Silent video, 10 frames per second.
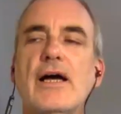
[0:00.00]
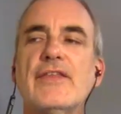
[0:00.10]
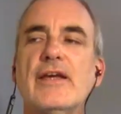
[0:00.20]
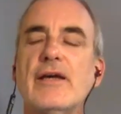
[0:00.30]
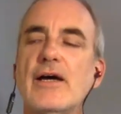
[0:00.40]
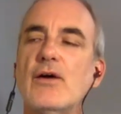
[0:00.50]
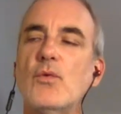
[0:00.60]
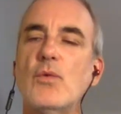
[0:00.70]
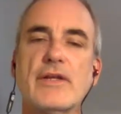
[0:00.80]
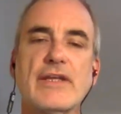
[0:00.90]
I think
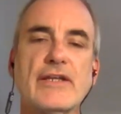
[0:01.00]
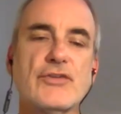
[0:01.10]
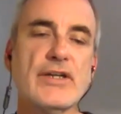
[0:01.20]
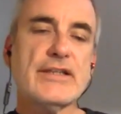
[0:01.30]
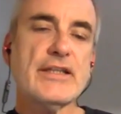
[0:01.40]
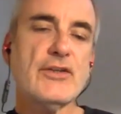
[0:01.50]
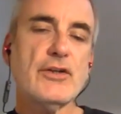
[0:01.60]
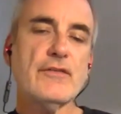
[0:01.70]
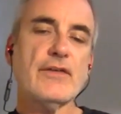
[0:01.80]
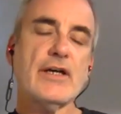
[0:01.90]
one of the interesting
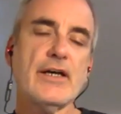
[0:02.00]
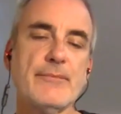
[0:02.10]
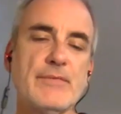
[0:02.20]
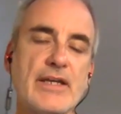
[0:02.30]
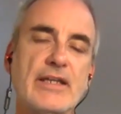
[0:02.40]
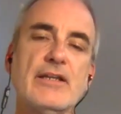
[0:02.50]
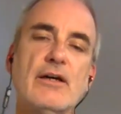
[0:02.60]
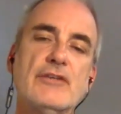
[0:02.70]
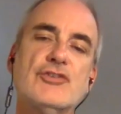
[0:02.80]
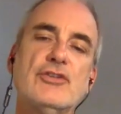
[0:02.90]
sort of
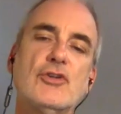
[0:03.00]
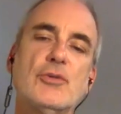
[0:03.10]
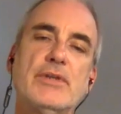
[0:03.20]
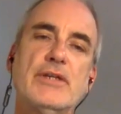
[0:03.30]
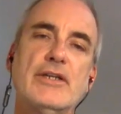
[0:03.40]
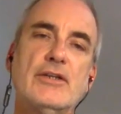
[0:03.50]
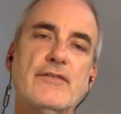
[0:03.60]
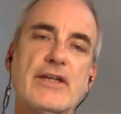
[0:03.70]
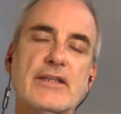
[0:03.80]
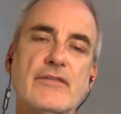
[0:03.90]
ideological or political
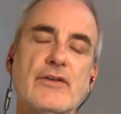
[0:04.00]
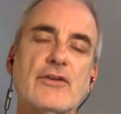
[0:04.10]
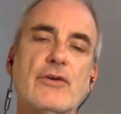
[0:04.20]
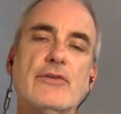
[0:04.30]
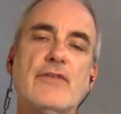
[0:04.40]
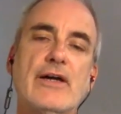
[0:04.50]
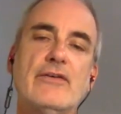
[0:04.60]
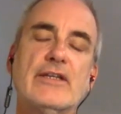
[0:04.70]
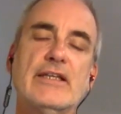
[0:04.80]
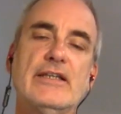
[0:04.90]
effects of the
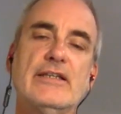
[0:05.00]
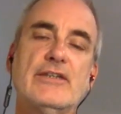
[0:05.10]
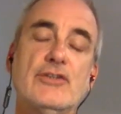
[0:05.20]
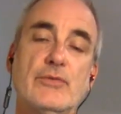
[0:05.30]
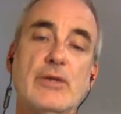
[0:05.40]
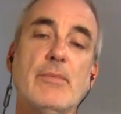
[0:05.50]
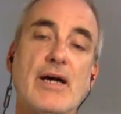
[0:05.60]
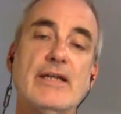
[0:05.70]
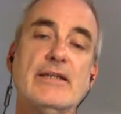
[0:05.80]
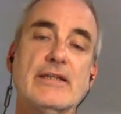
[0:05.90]
coronavirus is to
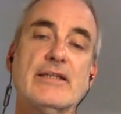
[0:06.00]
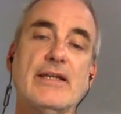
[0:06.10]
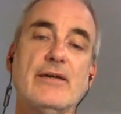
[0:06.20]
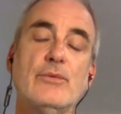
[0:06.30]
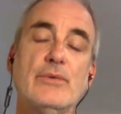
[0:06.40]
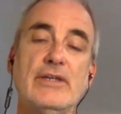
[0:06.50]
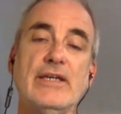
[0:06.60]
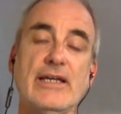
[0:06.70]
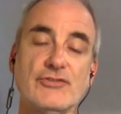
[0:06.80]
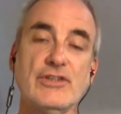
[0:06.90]
remind us that we
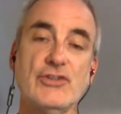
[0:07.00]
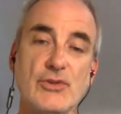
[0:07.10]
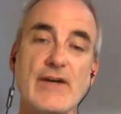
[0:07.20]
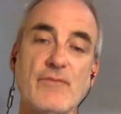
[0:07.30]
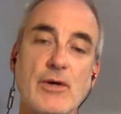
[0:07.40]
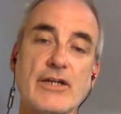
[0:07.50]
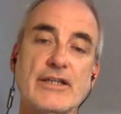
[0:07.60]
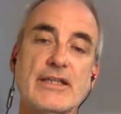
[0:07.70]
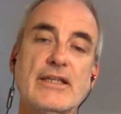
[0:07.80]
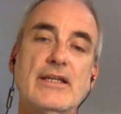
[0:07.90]
actually do have
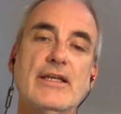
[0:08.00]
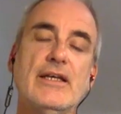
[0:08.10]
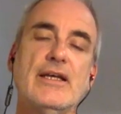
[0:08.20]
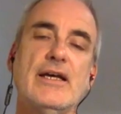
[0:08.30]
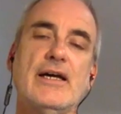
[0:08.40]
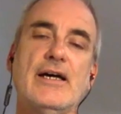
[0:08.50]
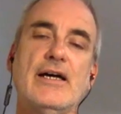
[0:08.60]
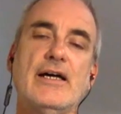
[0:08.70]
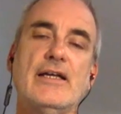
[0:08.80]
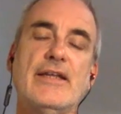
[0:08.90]
bodies,
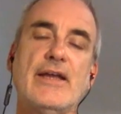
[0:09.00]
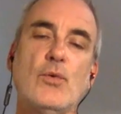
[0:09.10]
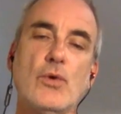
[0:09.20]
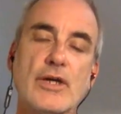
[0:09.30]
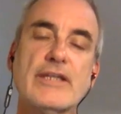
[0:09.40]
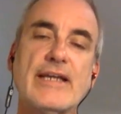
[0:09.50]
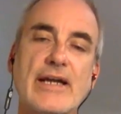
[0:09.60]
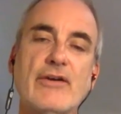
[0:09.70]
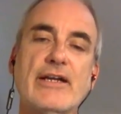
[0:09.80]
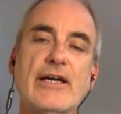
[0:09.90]
that work is
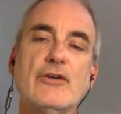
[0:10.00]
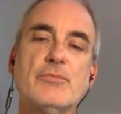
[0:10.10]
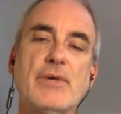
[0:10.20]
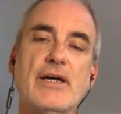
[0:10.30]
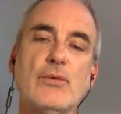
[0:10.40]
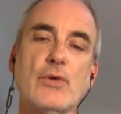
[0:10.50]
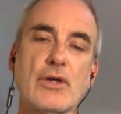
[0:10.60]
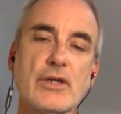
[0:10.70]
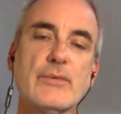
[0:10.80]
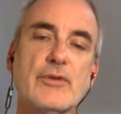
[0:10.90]
carried out by
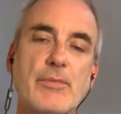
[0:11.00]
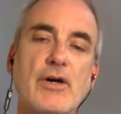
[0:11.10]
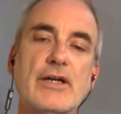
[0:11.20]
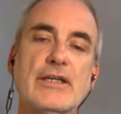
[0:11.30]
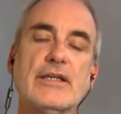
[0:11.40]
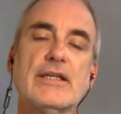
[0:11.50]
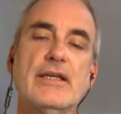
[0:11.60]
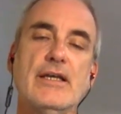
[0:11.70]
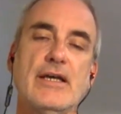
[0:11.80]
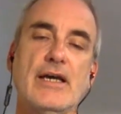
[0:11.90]
workers with bodies,
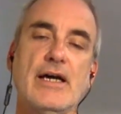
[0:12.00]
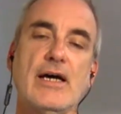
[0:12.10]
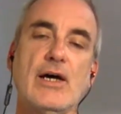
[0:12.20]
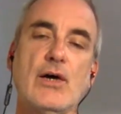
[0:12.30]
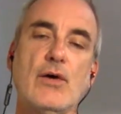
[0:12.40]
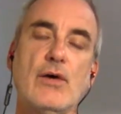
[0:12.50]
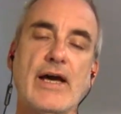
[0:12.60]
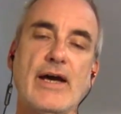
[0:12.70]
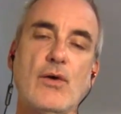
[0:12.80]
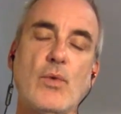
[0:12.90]

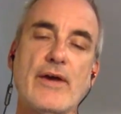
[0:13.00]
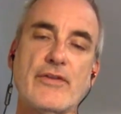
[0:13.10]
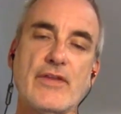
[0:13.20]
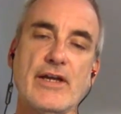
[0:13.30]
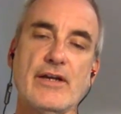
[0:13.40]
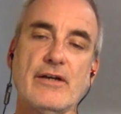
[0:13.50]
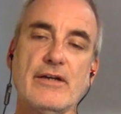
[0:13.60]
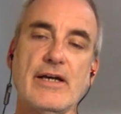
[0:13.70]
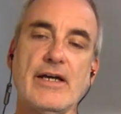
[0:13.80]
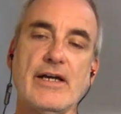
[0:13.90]
whether
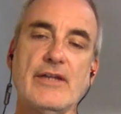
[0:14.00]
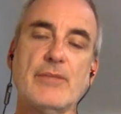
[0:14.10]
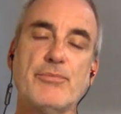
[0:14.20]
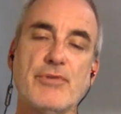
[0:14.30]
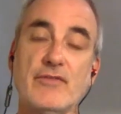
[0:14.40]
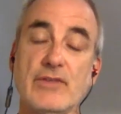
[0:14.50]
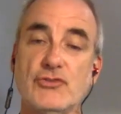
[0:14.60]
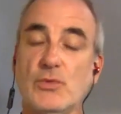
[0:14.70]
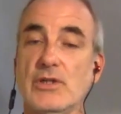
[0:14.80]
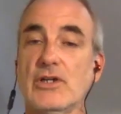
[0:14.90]
they're the privileged
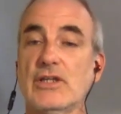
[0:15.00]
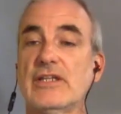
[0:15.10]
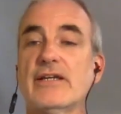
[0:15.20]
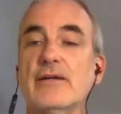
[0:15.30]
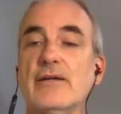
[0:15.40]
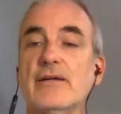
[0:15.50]
workers like